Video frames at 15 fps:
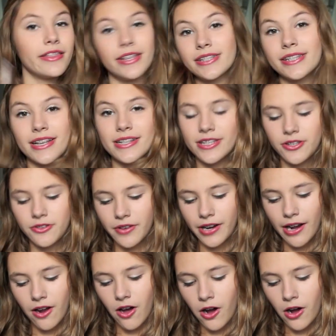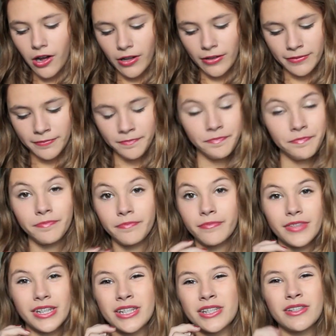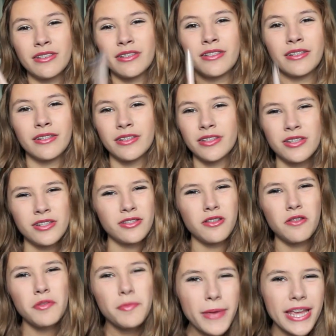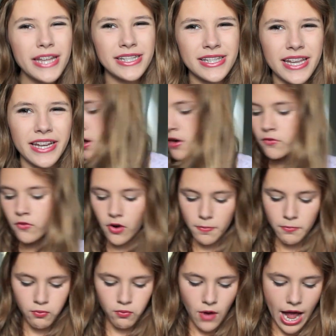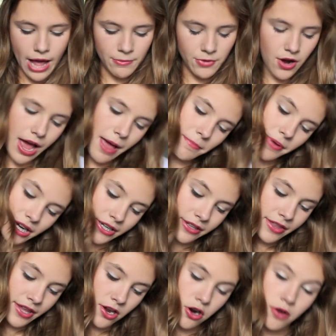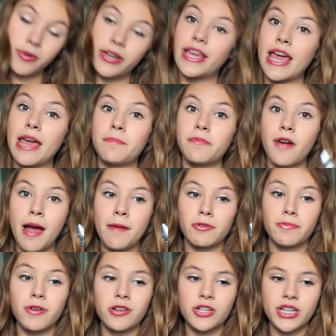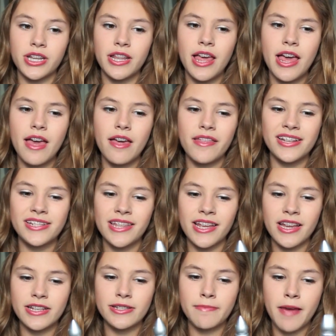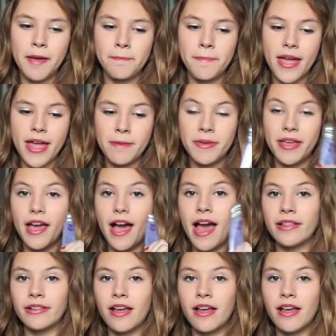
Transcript: This doesn't do it at all. It's so amazing. For primer, I picked the Urban Decay Primer Potion. This thing is my baby. I